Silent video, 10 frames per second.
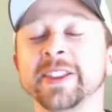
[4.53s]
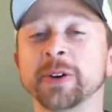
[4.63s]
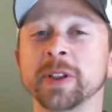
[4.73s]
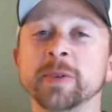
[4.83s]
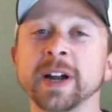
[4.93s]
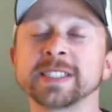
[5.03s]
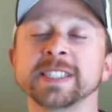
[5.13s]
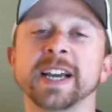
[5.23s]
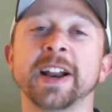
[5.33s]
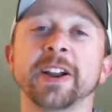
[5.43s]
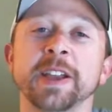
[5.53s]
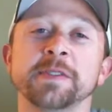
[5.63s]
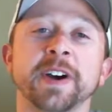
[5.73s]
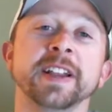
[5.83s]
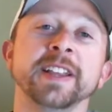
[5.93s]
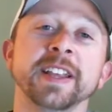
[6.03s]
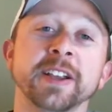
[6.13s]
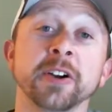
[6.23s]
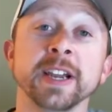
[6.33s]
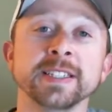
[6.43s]
totally watched The Tiger King finally.
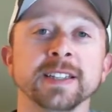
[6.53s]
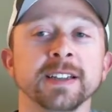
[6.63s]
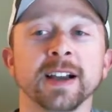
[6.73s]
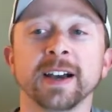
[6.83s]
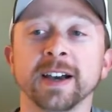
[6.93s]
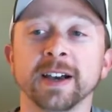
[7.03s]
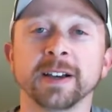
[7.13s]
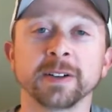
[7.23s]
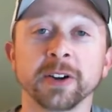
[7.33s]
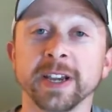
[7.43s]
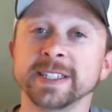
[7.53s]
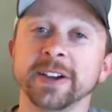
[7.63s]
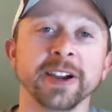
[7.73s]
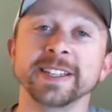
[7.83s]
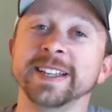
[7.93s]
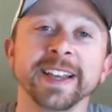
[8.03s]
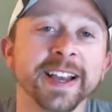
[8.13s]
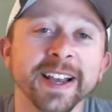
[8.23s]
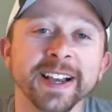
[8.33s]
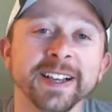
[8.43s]
Crazy. Crazy.
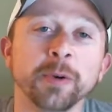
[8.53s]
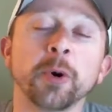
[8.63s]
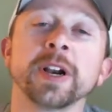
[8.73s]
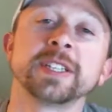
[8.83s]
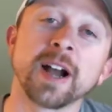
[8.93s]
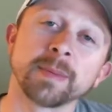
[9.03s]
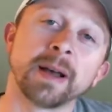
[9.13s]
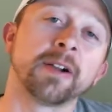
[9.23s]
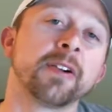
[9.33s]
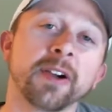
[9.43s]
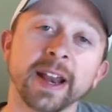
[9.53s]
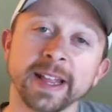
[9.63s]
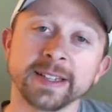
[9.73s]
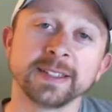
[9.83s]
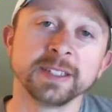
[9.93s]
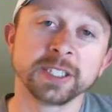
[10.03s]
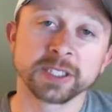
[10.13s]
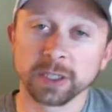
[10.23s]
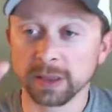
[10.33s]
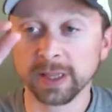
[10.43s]
We're going to talk about credit
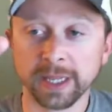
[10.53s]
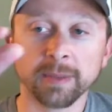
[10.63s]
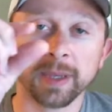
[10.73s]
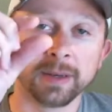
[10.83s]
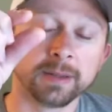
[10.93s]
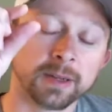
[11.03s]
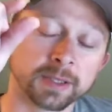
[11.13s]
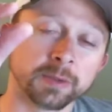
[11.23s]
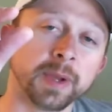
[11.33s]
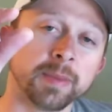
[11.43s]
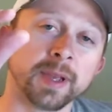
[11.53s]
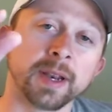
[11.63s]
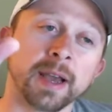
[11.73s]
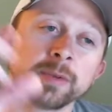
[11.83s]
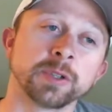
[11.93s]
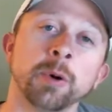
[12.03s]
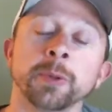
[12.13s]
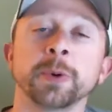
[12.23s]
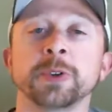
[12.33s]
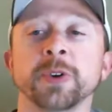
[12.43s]
just a little bit, just a wee bit. I was
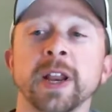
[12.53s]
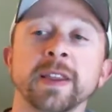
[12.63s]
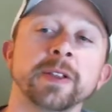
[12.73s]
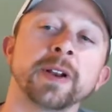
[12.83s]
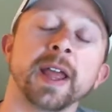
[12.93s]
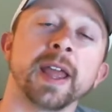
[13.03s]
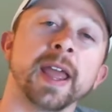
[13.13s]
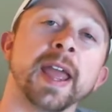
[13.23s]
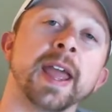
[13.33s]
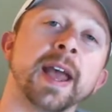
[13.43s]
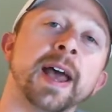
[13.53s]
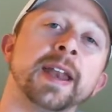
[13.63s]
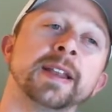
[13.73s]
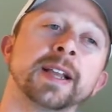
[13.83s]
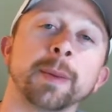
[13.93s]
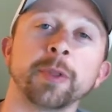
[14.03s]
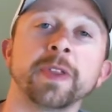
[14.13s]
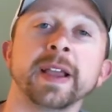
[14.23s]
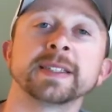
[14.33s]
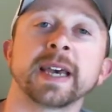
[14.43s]
going through a training the other day, and a couple
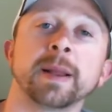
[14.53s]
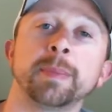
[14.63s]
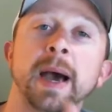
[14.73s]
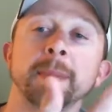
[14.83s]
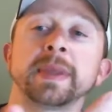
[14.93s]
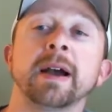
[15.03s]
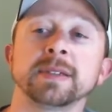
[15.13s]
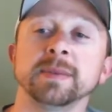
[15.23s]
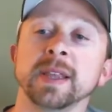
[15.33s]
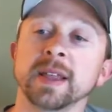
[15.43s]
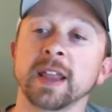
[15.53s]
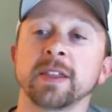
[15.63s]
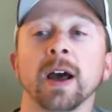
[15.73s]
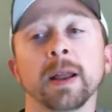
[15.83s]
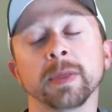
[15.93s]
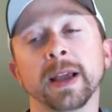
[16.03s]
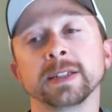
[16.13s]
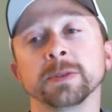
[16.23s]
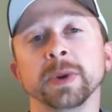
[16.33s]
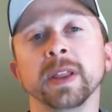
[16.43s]
things kind of popped out to me that I thought I would like
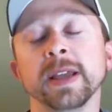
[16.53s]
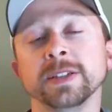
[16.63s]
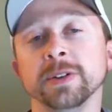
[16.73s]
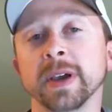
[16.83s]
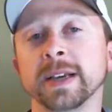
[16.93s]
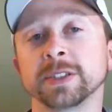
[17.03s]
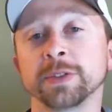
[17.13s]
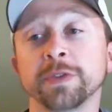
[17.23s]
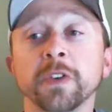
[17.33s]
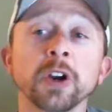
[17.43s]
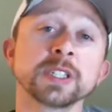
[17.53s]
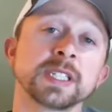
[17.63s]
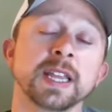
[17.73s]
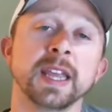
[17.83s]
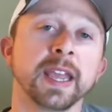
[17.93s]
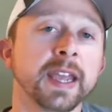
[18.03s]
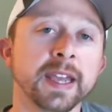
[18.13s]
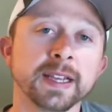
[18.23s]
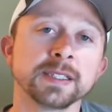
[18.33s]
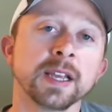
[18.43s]
to relay to you guys. So the first thing
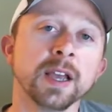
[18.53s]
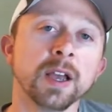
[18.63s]
is